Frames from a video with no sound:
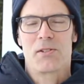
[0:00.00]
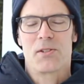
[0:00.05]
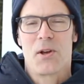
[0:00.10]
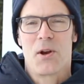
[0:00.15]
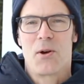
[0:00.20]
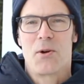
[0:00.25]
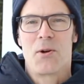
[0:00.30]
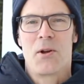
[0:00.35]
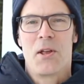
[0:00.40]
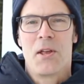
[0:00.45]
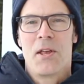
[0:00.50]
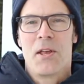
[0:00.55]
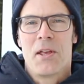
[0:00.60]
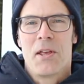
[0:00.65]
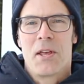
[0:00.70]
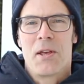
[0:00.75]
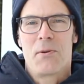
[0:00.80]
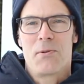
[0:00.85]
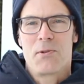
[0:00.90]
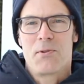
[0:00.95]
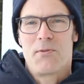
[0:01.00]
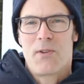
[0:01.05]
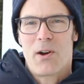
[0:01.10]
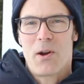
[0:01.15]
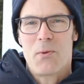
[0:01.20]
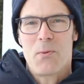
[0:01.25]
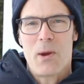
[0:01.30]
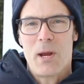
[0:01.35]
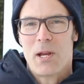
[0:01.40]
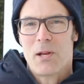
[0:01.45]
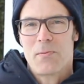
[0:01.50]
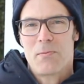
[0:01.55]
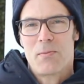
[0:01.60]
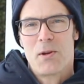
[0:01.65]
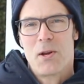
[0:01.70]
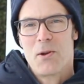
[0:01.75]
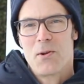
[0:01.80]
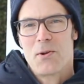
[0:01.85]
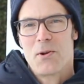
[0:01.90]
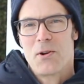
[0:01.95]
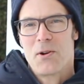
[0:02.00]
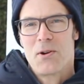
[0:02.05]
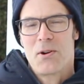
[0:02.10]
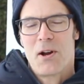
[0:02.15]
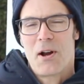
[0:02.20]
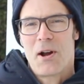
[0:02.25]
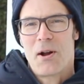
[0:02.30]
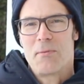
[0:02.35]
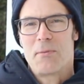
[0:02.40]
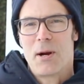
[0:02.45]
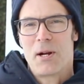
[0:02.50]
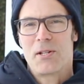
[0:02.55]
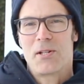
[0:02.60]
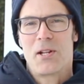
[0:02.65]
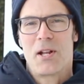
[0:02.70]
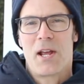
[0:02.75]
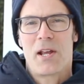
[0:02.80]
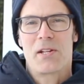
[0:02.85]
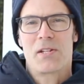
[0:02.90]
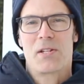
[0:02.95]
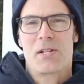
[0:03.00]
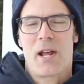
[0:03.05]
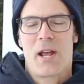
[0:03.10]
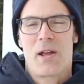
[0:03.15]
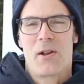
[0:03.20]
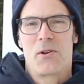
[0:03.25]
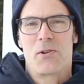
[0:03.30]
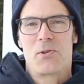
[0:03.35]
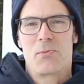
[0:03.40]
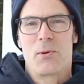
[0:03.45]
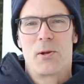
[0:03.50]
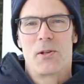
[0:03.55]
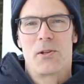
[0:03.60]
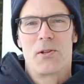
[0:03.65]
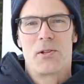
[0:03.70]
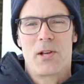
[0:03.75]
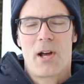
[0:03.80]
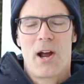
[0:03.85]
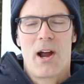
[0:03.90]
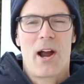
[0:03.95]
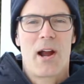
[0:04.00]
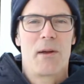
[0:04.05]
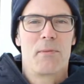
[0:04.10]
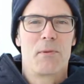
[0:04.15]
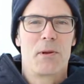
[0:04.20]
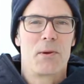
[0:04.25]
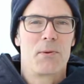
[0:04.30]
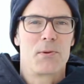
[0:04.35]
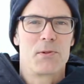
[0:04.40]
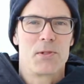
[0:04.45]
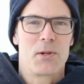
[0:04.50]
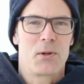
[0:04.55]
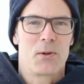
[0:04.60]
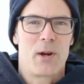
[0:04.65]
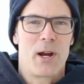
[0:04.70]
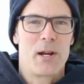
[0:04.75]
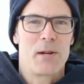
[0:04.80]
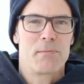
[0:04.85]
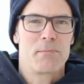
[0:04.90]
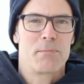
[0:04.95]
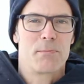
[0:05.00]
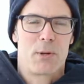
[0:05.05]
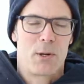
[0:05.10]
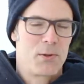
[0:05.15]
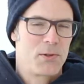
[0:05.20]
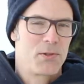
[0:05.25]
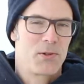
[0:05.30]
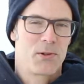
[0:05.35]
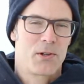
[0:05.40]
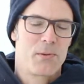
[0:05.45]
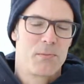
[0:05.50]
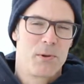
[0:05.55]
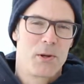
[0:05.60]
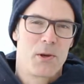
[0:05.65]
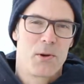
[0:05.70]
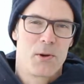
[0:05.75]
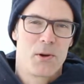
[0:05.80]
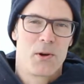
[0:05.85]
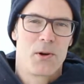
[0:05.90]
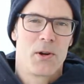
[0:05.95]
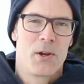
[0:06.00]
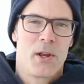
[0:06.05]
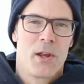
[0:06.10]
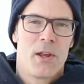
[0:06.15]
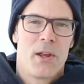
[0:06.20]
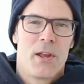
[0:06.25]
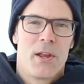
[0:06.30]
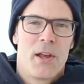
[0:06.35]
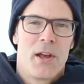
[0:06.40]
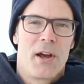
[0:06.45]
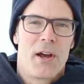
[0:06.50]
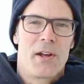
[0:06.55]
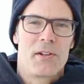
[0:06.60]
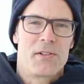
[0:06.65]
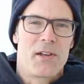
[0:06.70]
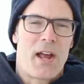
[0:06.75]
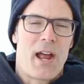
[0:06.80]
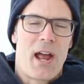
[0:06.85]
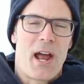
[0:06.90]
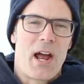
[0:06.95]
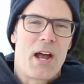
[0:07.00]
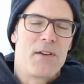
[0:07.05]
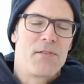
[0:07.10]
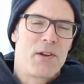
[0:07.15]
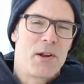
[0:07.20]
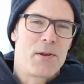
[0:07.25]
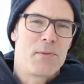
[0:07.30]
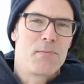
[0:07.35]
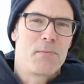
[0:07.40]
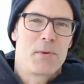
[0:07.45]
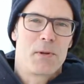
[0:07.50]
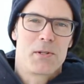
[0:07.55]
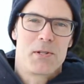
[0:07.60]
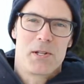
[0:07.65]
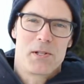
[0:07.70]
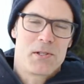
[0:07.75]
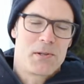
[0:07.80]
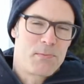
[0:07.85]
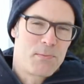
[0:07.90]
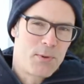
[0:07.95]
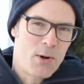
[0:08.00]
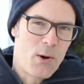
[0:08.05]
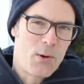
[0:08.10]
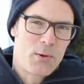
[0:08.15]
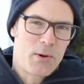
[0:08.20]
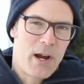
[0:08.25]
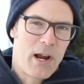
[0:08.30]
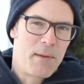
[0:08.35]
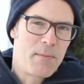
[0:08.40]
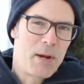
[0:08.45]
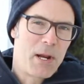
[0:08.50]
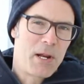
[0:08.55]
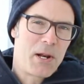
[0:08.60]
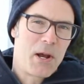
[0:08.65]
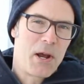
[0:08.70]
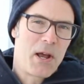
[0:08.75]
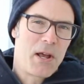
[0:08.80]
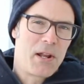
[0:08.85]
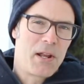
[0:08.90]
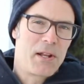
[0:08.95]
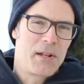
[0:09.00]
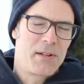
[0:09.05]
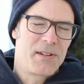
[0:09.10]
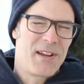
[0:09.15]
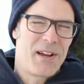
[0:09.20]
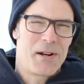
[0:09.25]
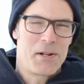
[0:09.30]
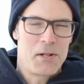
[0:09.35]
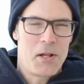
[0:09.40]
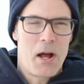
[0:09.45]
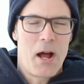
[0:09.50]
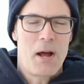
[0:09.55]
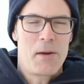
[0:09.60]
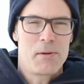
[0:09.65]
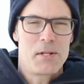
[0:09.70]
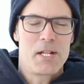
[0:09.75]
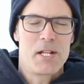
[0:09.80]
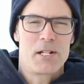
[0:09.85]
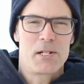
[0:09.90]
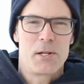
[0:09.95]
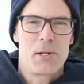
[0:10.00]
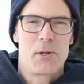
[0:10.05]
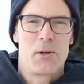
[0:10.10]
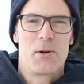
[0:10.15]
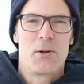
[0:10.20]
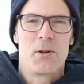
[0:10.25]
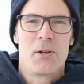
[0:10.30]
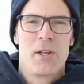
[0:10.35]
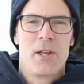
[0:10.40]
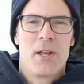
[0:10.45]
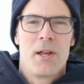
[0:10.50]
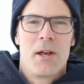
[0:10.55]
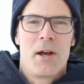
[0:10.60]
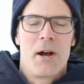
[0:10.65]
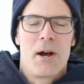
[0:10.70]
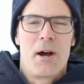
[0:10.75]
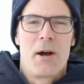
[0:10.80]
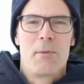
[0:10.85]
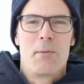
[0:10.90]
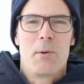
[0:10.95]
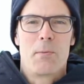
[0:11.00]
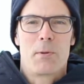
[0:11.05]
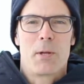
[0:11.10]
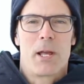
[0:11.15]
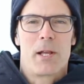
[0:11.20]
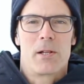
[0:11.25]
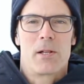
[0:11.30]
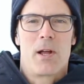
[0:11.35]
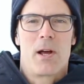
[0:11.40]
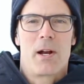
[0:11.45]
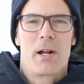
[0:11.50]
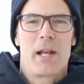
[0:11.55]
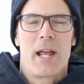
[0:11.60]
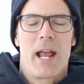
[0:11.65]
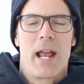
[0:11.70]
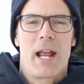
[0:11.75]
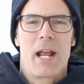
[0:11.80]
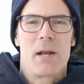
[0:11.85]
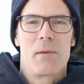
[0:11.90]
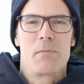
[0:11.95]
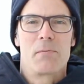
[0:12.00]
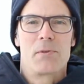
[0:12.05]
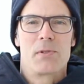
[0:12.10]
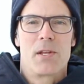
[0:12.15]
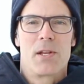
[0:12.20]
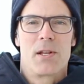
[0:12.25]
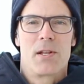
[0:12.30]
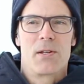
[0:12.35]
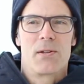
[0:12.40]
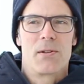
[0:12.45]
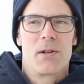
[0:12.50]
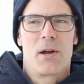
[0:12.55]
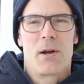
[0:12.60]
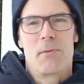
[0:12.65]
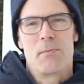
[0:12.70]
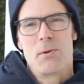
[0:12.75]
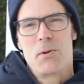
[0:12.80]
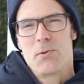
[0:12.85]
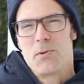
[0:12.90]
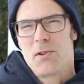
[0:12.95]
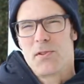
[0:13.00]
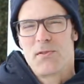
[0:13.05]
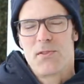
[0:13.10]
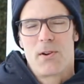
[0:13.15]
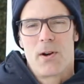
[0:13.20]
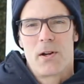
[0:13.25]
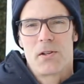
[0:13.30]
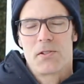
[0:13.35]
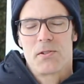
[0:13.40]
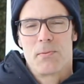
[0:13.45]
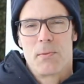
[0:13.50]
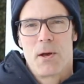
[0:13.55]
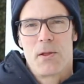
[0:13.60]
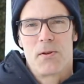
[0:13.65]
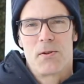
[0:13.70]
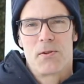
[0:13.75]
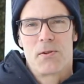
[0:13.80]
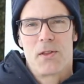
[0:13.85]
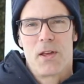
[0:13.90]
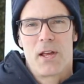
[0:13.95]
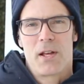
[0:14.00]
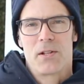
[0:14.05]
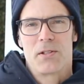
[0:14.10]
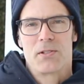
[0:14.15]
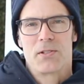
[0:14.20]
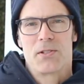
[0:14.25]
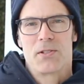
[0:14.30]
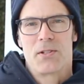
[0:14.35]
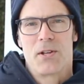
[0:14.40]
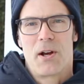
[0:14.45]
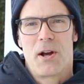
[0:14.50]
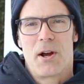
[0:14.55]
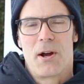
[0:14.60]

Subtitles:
So it was a very weak computer by today's standards, but at the time it was a great personal computer to have. I did some programming on it, not a lot, I did a little, but played a lot of games and used it for some other things.